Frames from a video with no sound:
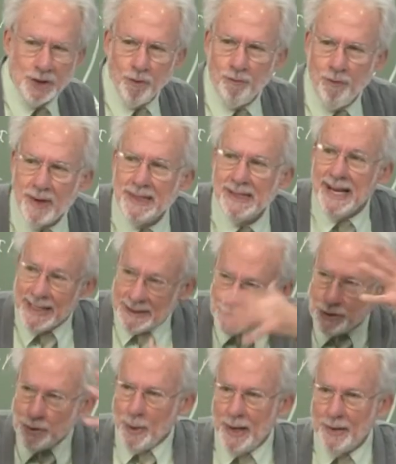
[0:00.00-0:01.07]
And so for the
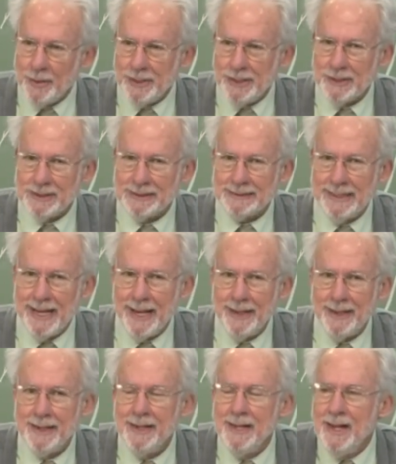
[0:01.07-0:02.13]
next 200 years
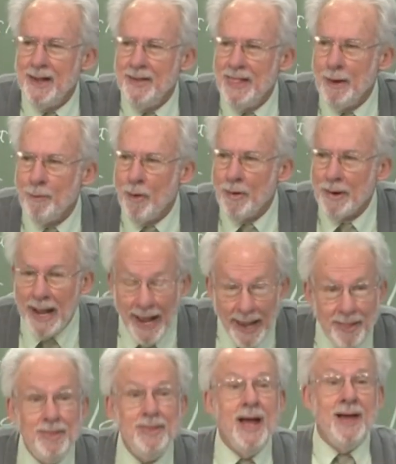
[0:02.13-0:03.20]
then, they
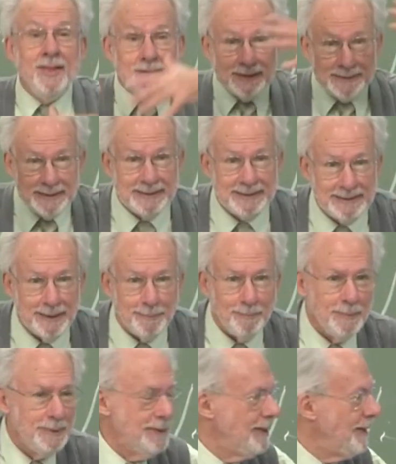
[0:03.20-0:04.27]
wrote another
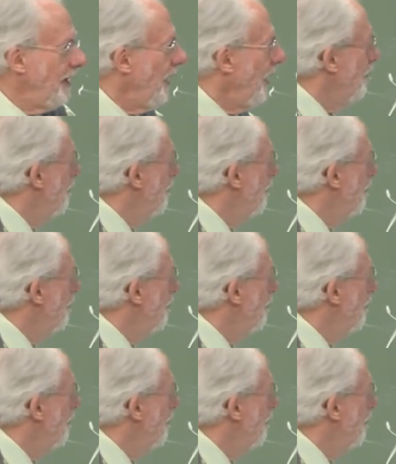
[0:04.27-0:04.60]
system